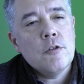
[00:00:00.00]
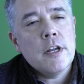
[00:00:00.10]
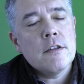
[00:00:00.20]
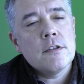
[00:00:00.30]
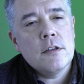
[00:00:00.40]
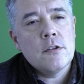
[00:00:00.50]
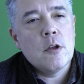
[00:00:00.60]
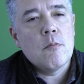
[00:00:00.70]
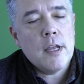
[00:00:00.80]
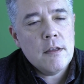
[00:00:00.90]
learning
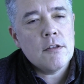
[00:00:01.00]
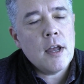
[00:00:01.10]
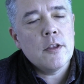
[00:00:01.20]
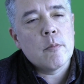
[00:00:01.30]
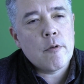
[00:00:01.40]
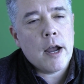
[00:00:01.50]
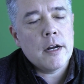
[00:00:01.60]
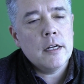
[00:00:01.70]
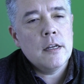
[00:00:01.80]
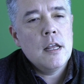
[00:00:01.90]
system inside the
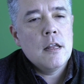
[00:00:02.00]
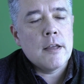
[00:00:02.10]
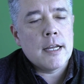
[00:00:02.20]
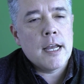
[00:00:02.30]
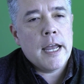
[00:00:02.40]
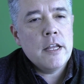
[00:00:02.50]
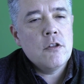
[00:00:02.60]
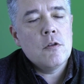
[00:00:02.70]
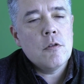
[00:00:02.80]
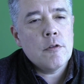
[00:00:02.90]
product that
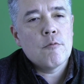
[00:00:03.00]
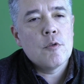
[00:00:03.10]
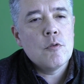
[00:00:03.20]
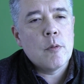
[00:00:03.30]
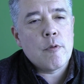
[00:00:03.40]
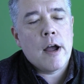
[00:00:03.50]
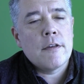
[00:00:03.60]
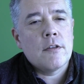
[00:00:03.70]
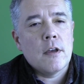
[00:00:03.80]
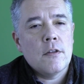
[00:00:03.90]
guides you through the
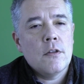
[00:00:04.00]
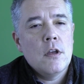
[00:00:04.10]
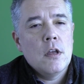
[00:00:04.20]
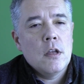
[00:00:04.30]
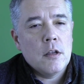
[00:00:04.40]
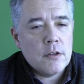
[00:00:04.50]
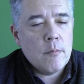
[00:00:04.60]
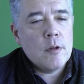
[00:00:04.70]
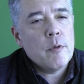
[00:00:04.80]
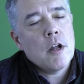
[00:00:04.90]
process. It's
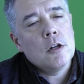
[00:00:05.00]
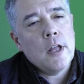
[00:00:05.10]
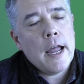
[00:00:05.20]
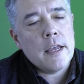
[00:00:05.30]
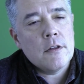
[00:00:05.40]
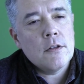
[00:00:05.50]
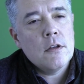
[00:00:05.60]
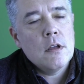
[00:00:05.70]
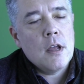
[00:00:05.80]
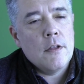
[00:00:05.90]
something we call
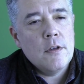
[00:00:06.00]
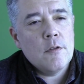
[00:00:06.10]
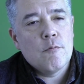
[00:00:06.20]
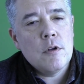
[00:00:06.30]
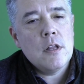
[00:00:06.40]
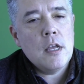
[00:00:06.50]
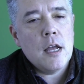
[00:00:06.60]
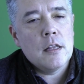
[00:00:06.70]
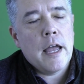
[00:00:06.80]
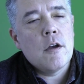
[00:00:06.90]
hikes. And this really
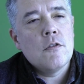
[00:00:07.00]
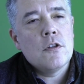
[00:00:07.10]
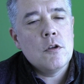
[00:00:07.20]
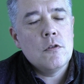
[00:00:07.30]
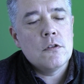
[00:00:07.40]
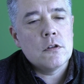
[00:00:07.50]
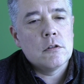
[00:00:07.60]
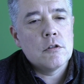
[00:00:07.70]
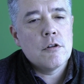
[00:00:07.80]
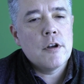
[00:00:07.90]
allows you to
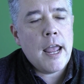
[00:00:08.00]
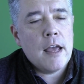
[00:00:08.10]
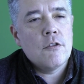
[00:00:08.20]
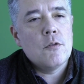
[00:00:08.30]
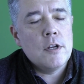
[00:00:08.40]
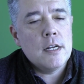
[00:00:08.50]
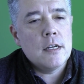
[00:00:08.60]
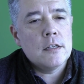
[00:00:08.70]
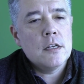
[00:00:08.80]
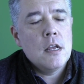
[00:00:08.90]
learn as you need
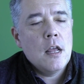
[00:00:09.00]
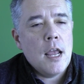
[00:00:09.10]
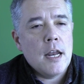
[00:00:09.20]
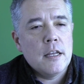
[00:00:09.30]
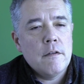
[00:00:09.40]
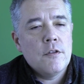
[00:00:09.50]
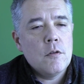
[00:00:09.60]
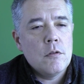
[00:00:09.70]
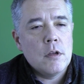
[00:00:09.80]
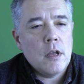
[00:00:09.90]
it and gives
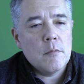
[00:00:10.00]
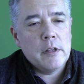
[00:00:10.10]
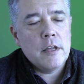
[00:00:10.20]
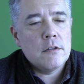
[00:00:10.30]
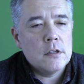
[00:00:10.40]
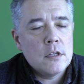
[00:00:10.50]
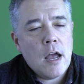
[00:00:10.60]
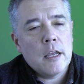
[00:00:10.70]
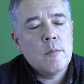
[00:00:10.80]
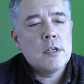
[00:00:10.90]
you the links to
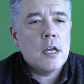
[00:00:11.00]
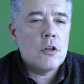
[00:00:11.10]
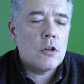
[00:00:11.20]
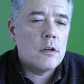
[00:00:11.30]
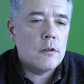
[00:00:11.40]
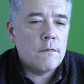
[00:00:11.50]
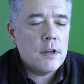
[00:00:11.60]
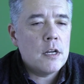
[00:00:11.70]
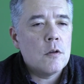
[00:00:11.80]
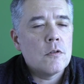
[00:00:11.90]
documentation, to
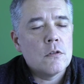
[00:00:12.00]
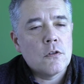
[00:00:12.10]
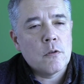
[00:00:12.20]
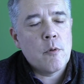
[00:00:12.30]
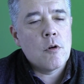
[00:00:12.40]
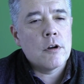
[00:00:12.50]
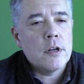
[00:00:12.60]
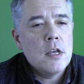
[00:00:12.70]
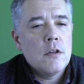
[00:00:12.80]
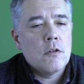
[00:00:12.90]
videos and
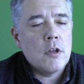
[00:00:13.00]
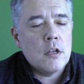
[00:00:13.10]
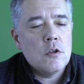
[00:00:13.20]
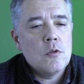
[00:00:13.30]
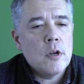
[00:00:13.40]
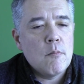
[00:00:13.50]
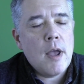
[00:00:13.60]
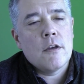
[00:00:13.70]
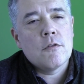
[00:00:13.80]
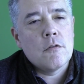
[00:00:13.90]
support so that you can
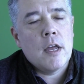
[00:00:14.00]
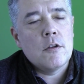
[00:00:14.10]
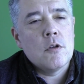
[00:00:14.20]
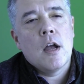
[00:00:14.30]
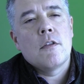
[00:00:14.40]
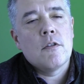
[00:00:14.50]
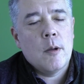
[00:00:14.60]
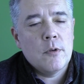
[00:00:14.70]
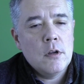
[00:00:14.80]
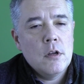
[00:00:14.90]
master that new
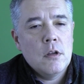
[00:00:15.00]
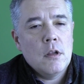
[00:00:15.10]
concept